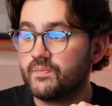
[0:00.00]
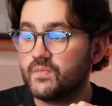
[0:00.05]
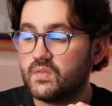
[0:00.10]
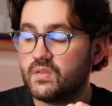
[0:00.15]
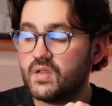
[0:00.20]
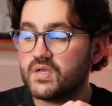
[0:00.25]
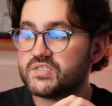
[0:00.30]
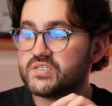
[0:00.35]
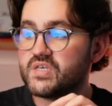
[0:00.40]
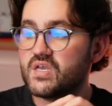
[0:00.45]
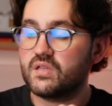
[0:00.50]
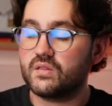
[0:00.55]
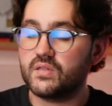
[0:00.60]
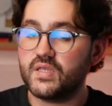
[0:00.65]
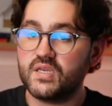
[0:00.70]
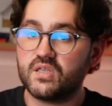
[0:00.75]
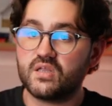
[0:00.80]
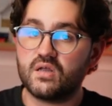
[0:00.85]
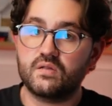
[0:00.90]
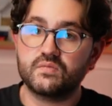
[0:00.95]
Let's say a
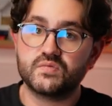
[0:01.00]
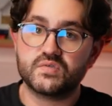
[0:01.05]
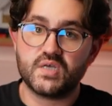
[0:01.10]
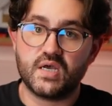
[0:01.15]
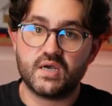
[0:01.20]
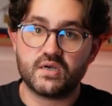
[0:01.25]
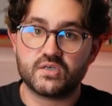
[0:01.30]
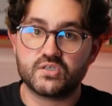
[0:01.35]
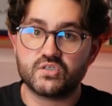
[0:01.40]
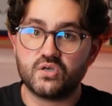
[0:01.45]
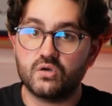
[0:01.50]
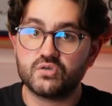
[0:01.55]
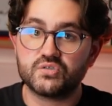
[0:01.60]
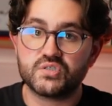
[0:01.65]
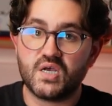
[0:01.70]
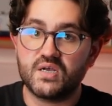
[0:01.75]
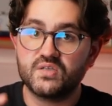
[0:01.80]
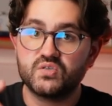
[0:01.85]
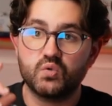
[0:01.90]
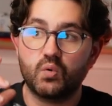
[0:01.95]
lead contacts or
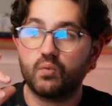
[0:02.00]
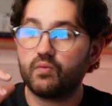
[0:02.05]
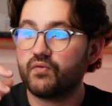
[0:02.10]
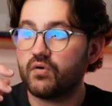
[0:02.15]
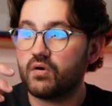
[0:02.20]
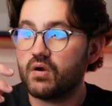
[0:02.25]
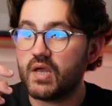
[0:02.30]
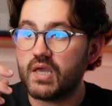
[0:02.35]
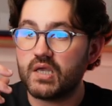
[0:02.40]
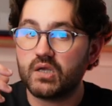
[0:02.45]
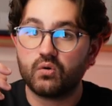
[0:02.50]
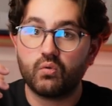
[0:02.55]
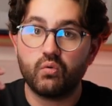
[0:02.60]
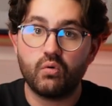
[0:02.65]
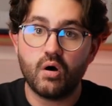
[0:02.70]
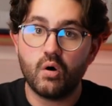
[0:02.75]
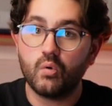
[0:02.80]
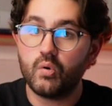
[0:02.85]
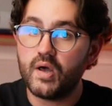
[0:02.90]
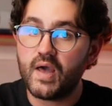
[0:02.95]
signs up for a
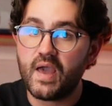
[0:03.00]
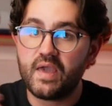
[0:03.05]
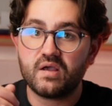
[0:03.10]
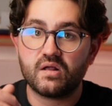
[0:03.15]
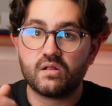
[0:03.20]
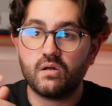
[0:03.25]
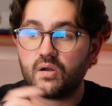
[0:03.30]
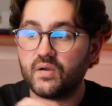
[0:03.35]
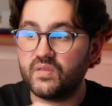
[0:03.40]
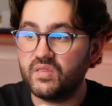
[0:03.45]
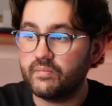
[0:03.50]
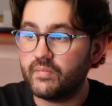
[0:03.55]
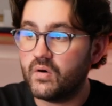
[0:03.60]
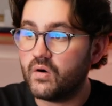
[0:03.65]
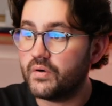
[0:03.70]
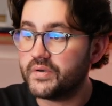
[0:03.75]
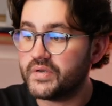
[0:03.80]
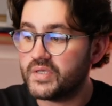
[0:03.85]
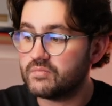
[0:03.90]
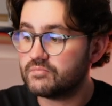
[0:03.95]
quote at 8 o'clock in the
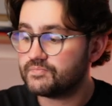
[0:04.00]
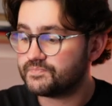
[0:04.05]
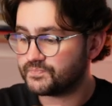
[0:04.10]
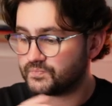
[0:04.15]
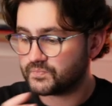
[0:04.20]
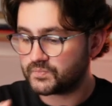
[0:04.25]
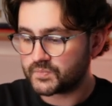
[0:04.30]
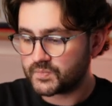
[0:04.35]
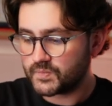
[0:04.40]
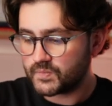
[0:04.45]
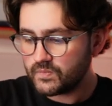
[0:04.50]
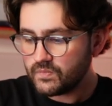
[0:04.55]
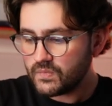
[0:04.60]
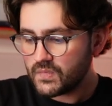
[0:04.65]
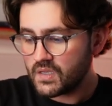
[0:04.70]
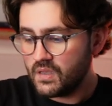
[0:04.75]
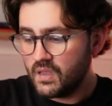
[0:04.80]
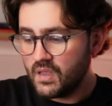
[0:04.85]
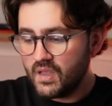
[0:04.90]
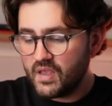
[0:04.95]
morning.
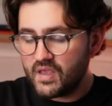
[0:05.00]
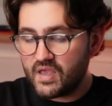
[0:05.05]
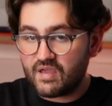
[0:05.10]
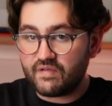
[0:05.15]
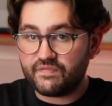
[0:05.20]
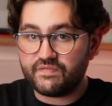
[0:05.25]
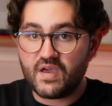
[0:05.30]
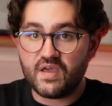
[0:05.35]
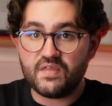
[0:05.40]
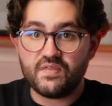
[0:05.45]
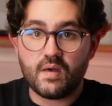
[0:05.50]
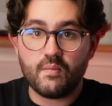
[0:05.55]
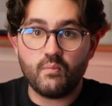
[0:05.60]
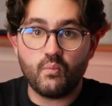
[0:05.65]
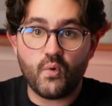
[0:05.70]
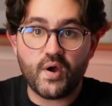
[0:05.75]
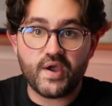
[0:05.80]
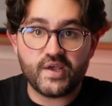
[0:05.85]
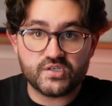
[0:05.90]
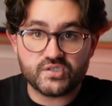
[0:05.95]
If they then
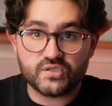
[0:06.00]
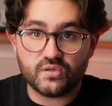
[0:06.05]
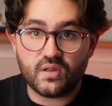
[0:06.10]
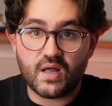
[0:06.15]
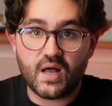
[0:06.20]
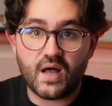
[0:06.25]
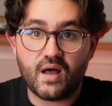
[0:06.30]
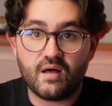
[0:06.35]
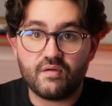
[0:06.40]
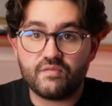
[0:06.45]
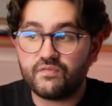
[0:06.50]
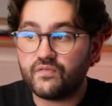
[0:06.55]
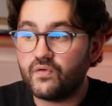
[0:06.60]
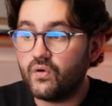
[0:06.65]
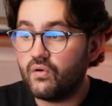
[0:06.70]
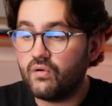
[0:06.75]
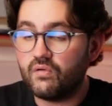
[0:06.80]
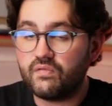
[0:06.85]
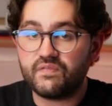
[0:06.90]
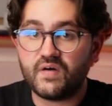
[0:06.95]
wait till
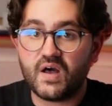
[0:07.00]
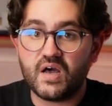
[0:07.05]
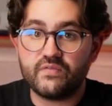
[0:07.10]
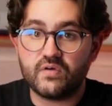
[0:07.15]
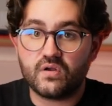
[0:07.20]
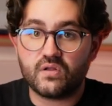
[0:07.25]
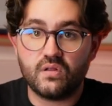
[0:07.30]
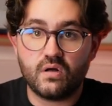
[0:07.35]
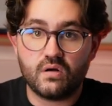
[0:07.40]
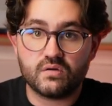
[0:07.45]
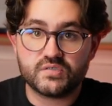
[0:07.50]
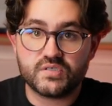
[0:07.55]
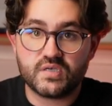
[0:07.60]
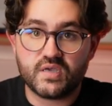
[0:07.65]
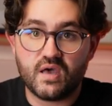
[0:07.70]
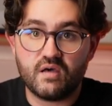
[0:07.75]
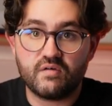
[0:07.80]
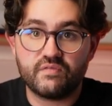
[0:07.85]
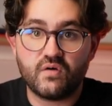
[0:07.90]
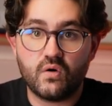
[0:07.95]
4:30, 5 o'clock to
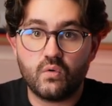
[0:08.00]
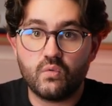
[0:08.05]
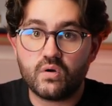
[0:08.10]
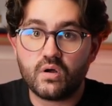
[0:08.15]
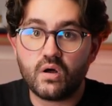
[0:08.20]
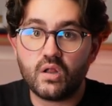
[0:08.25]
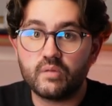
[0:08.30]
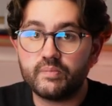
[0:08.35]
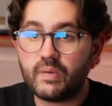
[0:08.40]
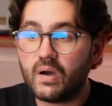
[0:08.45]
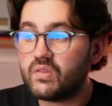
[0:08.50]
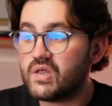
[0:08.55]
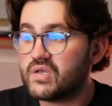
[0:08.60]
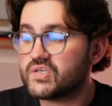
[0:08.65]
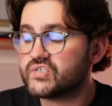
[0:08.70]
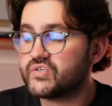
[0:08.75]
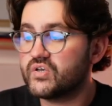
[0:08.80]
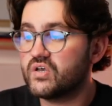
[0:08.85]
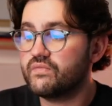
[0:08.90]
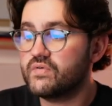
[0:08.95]
get a phone call about
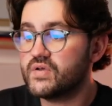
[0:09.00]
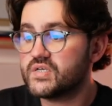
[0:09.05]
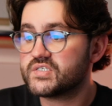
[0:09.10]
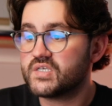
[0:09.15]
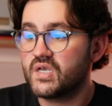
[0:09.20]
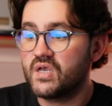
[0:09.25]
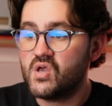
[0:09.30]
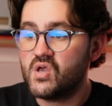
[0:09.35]
that service,